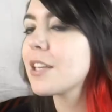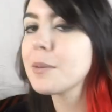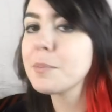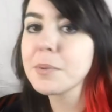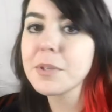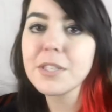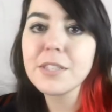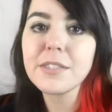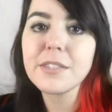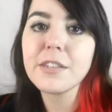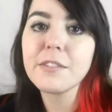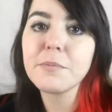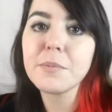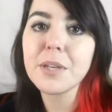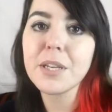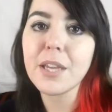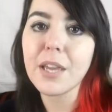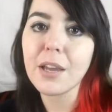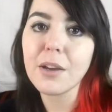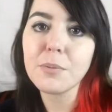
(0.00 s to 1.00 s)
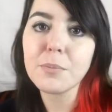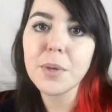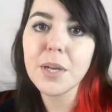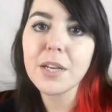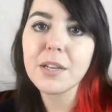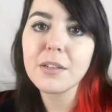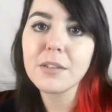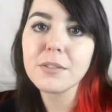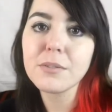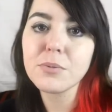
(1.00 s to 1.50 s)
Can I please have my account
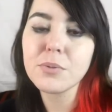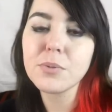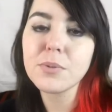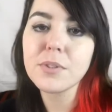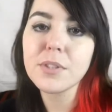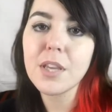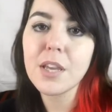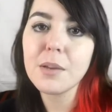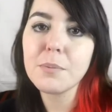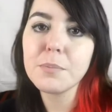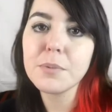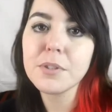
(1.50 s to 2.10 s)
back, RuneScape?